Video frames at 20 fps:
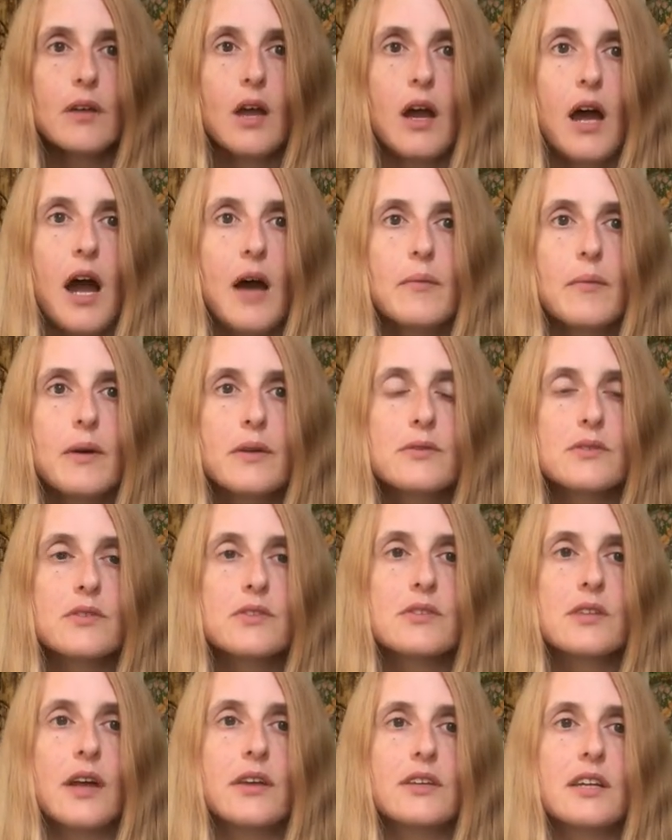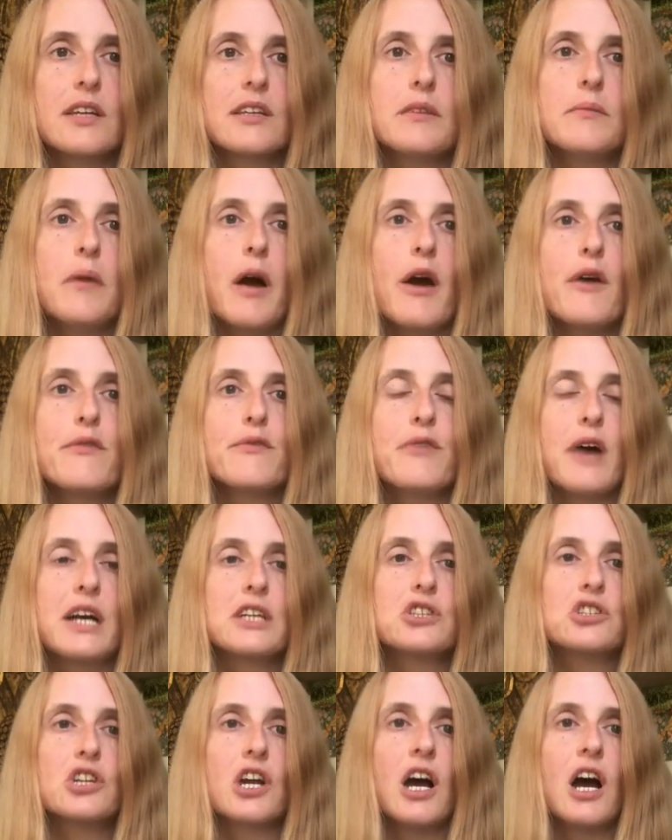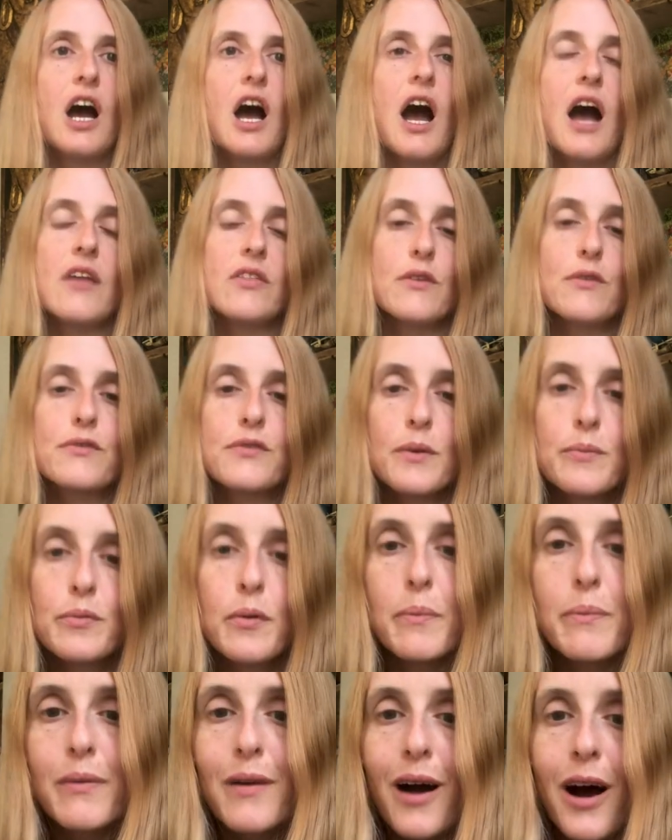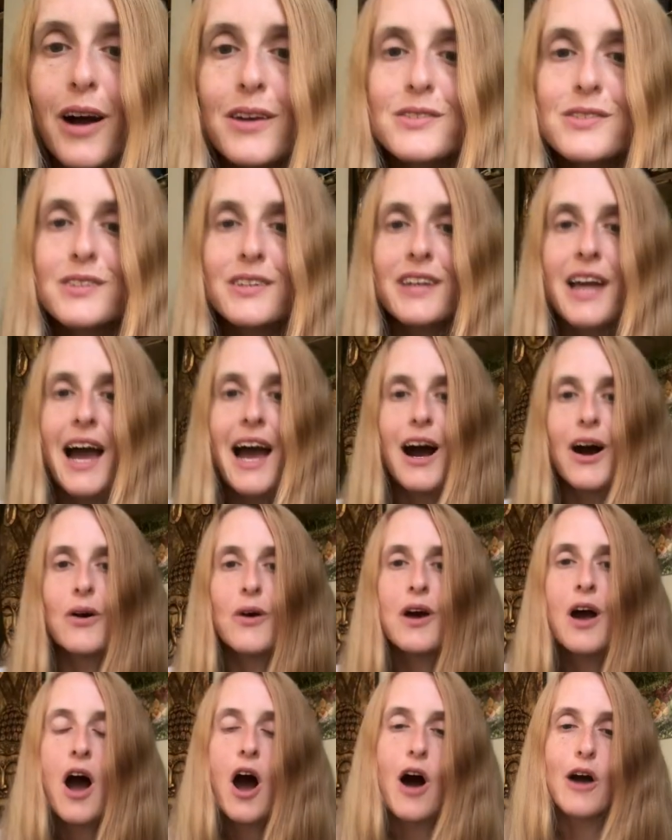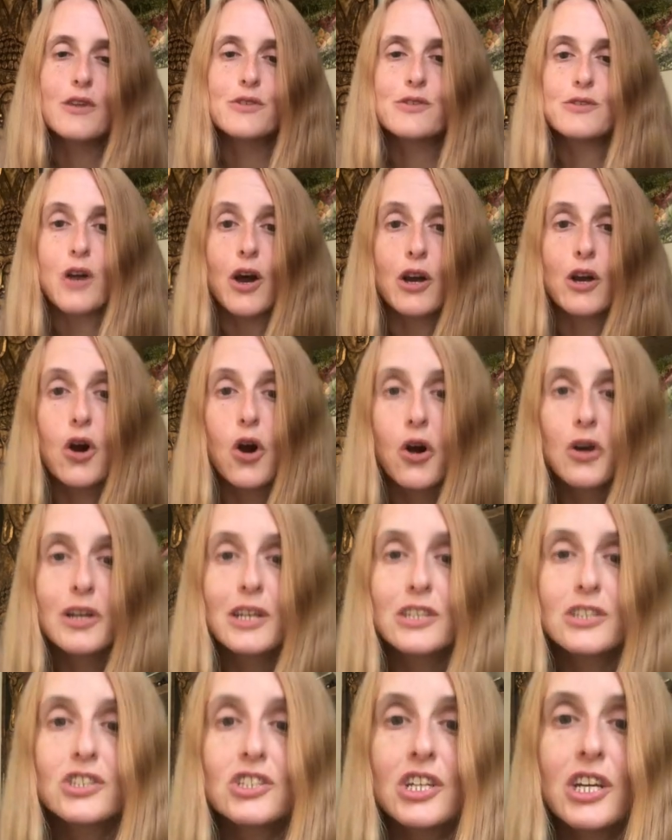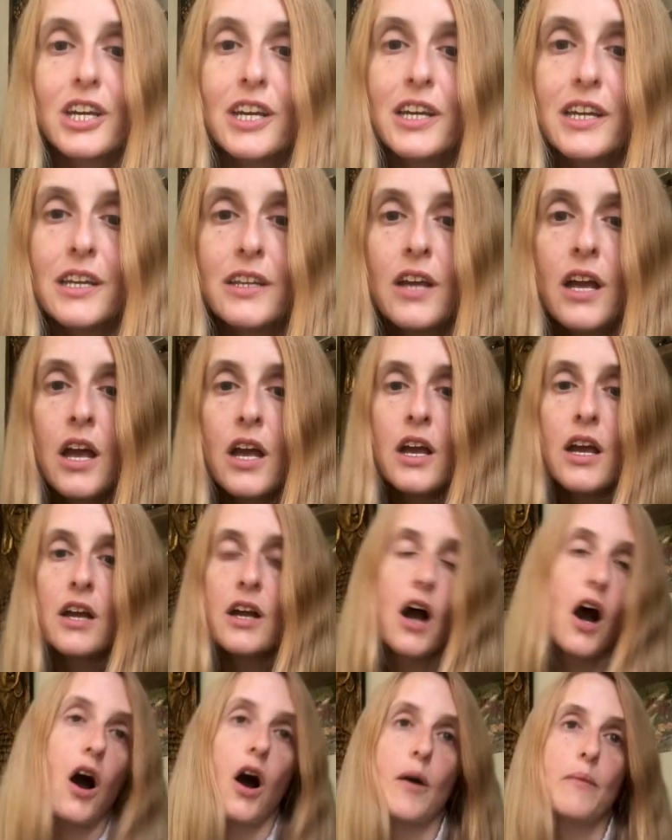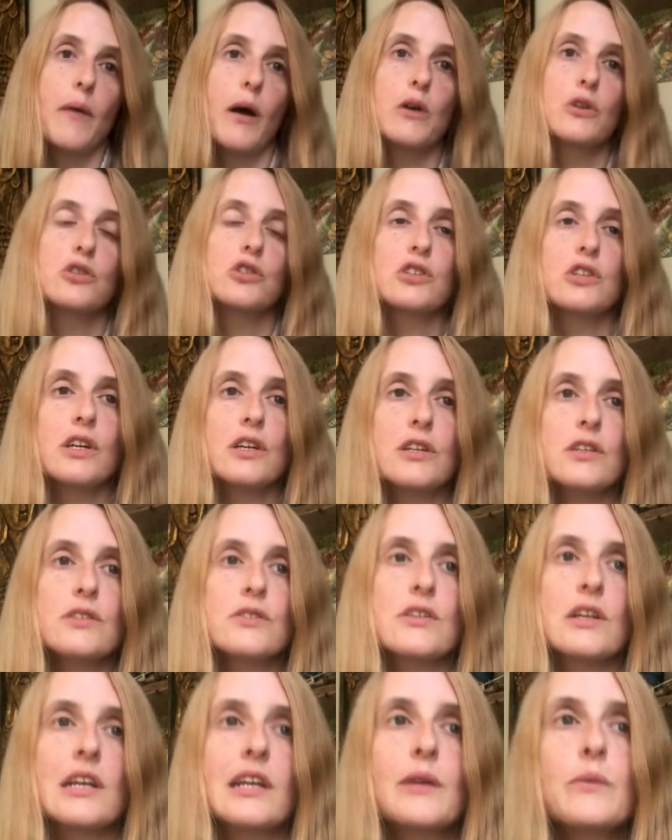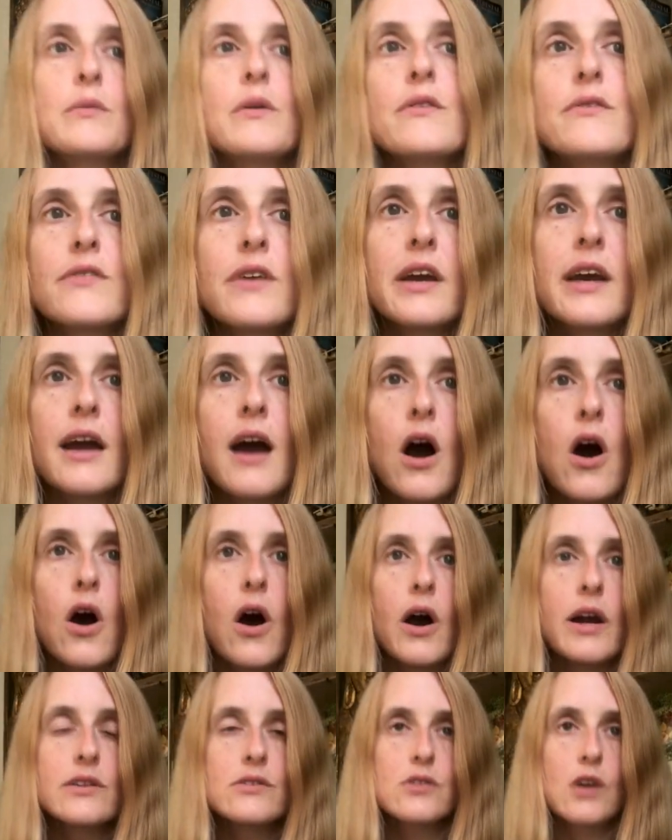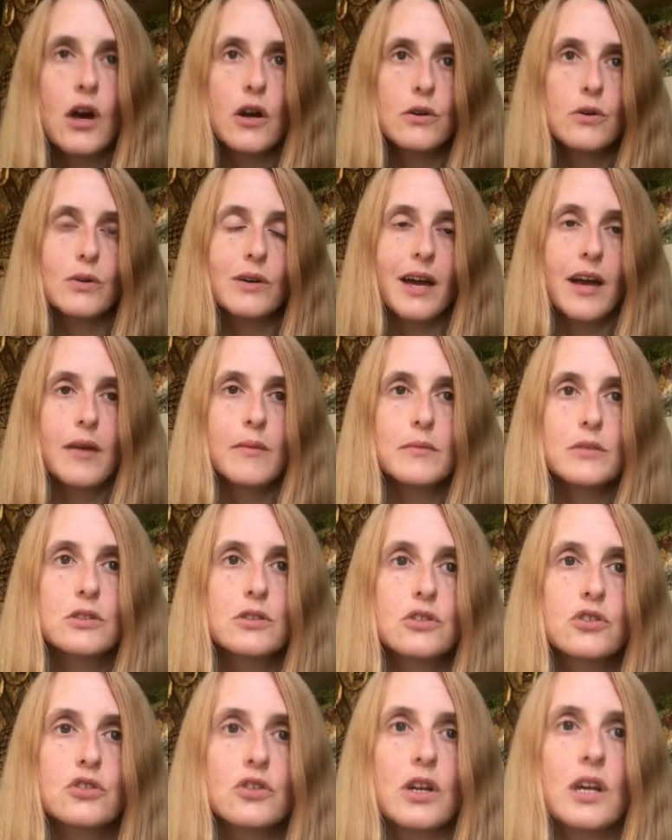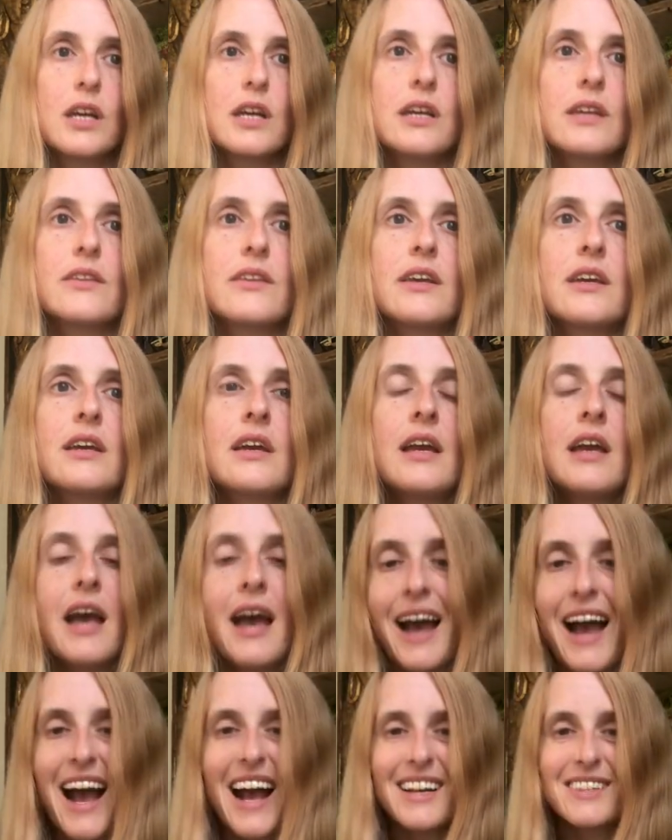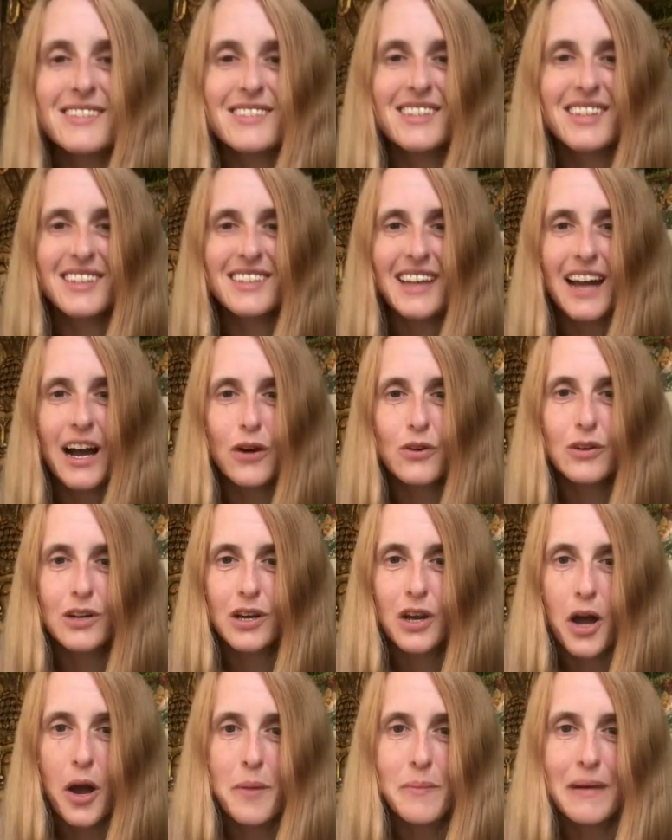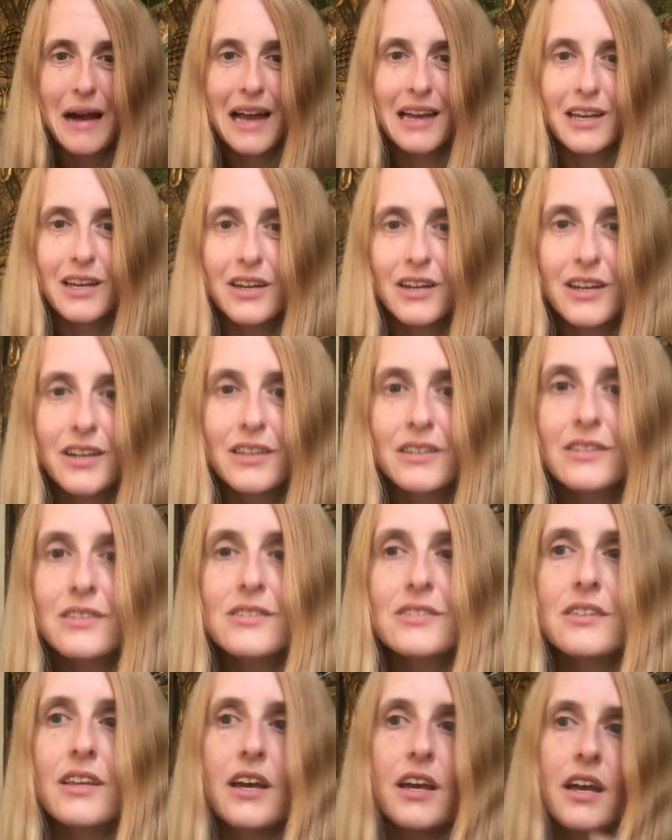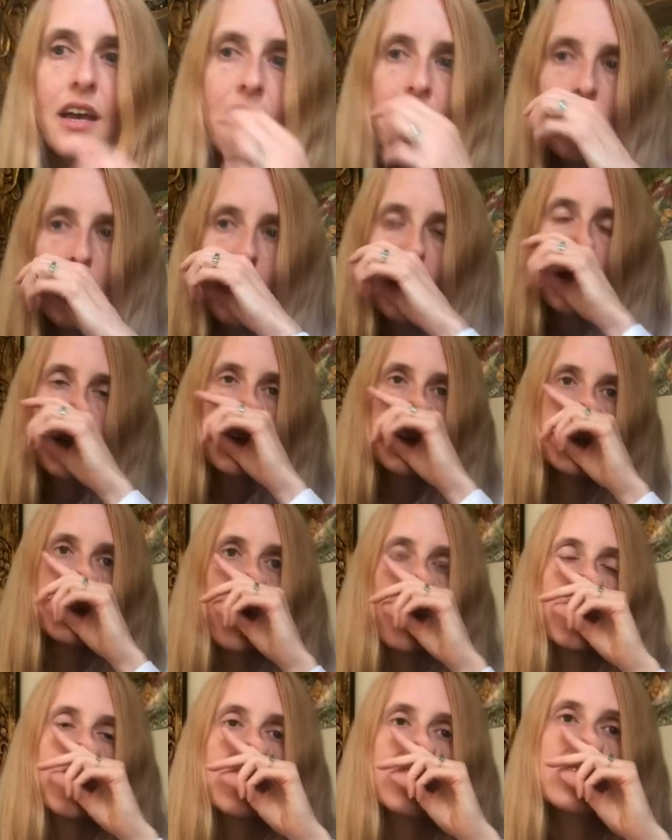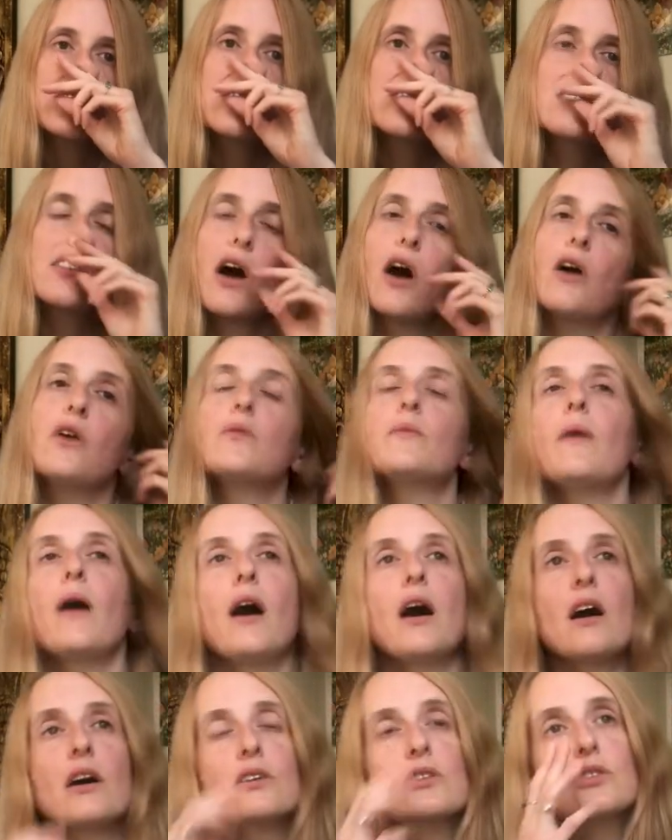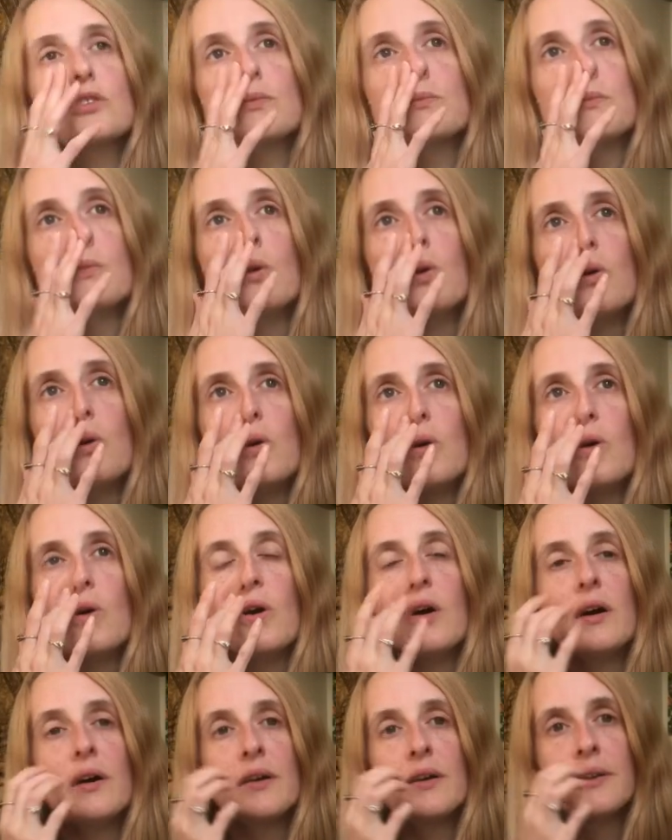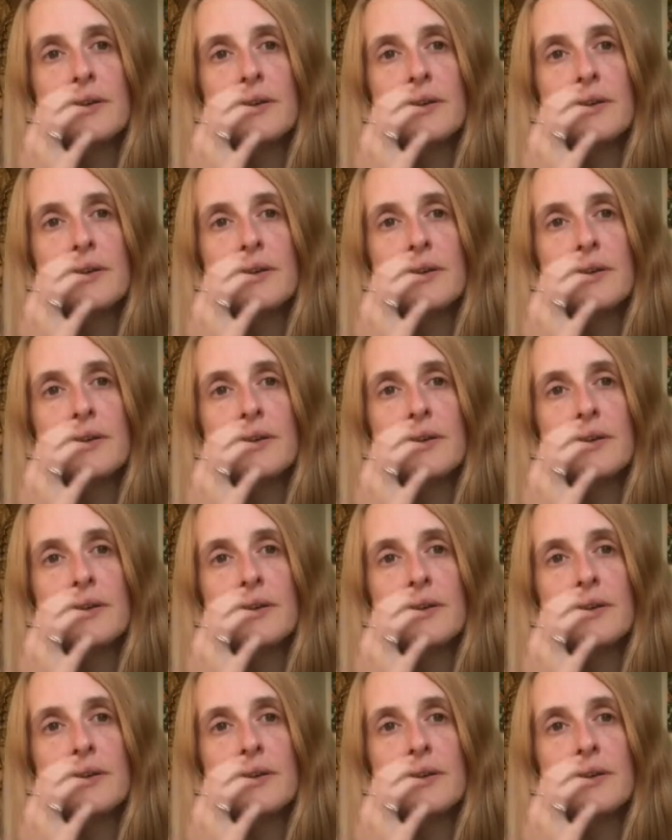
and studying my fascia and the fibroblasts and how our psychology, our emotions are linked with it, our internal chemistry, the acid alkaline balance, you know, there's so much more